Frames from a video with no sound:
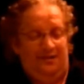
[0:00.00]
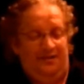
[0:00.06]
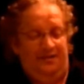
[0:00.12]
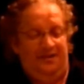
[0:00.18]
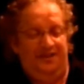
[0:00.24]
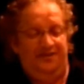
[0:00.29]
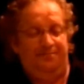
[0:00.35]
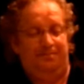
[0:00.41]

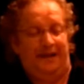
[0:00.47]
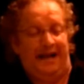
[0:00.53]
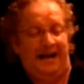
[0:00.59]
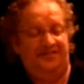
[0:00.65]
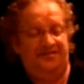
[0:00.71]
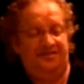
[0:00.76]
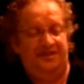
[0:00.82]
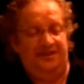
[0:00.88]
This
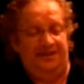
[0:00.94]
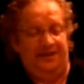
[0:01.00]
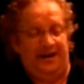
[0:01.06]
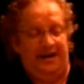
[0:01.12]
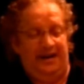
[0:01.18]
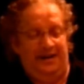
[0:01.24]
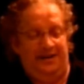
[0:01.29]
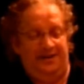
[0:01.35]
blasted
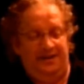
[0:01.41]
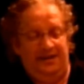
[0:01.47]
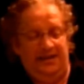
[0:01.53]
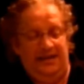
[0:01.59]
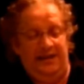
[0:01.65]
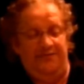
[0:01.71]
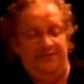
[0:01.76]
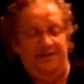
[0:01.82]
night,
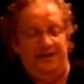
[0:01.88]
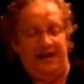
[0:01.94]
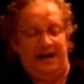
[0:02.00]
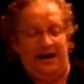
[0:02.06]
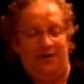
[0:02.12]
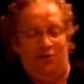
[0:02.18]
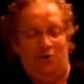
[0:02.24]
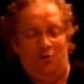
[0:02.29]
even
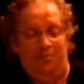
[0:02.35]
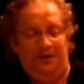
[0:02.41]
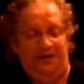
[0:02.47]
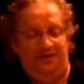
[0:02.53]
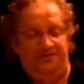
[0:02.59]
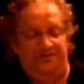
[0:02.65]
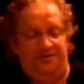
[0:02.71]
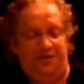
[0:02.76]
now, O
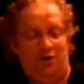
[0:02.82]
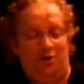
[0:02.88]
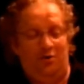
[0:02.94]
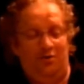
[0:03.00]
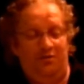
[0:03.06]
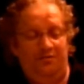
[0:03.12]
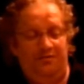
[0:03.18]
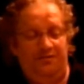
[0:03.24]
Pete
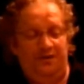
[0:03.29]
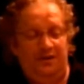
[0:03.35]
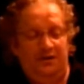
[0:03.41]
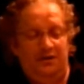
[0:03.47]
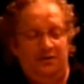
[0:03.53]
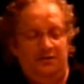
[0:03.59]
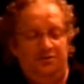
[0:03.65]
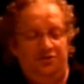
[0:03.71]
Stove,
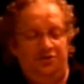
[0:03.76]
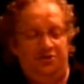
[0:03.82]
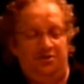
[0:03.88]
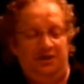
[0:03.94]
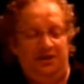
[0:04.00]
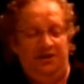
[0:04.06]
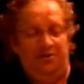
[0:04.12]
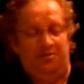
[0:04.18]

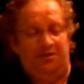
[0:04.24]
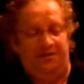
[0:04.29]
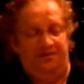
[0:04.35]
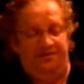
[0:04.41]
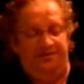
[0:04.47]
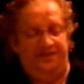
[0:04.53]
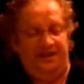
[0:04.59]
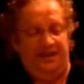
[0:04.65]
surely you can
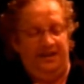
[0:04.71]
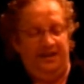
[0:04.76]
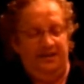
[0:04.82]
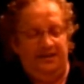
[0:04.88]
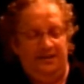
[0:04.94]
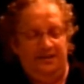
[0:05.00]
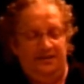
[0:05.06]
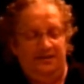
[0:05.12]
see,
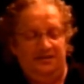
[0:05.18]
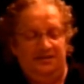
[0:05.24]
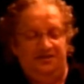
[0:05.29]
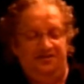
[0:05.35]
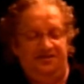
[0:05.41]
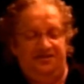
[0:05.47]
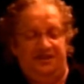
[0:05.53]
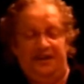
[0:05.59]

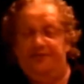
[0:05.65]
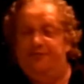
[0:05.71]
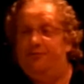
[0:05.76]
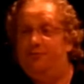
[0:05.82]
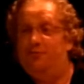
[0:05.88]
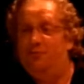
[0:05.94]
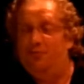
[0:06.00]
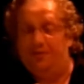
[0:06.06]
stiff
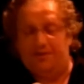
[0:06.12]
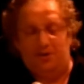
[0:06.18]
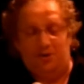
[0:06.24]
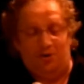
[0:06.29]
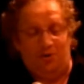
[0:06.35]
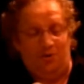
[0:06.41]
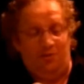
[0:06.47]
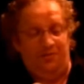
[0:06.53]
with
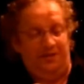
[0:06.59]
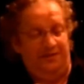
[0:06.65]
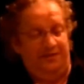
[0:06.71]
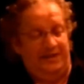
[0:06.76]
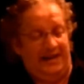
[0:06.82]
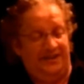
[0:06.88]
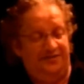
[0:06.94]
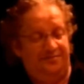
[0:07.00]
cold and
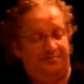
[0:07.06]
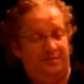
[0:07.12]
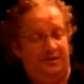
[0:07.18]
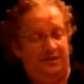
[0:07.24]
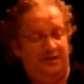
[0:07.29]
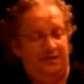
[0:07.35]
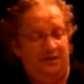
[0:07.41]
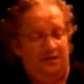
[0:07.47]

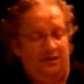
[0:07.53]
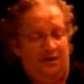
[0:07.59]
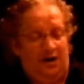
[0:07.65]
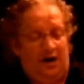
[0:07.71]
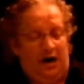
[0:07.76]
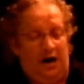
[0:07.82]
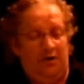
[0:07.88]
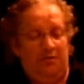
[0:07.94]
desperate,
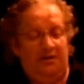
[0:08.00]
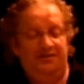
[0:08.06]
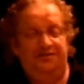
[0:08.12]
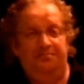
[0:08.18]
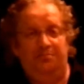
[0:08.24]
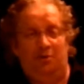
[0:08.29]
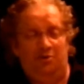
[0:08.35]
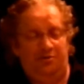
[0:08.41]
are
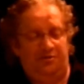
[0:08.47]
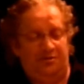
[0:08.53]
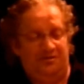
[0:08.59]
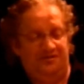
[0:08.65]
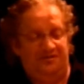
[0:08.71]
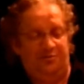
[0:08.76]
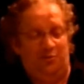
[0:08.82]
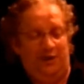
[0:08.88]
us
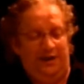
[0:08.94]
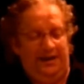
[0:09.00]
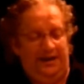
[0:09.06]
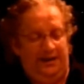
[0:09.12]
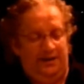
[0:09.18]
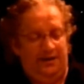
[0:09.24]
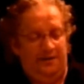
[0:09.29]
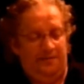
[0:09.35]
mortals,
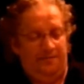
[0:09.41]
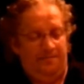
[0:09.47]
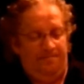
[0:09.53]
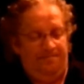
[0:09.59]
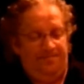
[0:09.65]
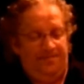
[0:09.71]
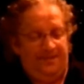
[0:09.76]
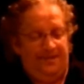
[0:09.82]
we.
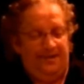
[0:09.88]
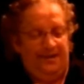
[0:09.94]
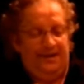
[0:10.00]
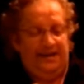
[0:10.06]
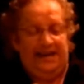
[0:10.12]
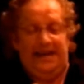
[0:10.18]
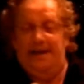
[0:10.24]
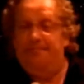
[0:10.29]

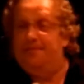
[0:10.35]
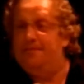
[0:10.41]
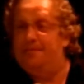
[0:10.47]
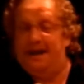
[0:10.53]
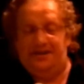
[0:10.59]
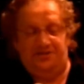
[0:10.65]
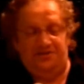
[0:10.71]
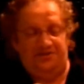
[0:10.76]
Keep the
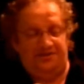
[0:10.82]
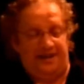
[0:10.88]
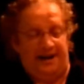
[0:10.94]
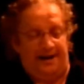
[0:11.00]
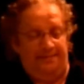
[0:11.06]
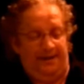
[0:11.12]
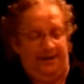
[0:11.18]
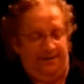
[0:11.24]
matches
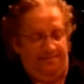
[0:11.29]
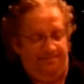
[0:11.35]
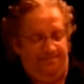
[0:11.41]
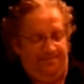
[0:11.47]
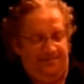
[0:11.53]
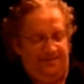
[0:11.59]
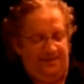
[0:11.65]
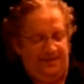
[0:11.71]
coming,
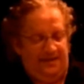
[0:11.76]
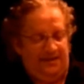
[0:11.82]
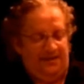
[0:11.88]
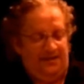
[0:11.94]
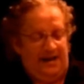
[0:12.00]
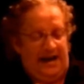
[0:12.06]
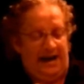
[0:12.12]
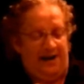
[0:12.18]

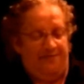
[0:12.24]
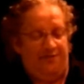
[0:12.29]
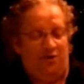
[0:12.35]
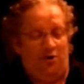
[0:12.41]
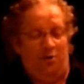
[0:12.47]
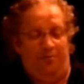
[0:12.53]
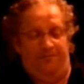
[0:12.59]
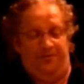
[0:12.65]
ever
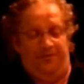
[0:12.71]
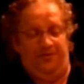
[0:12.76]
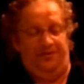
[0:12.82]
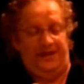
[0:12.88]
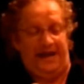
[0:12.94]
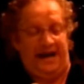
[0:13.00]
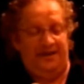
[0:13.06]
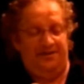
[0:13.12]
hopeful
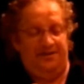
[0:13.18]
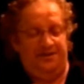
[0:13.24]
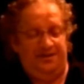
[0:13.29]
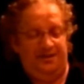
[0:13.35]
yet.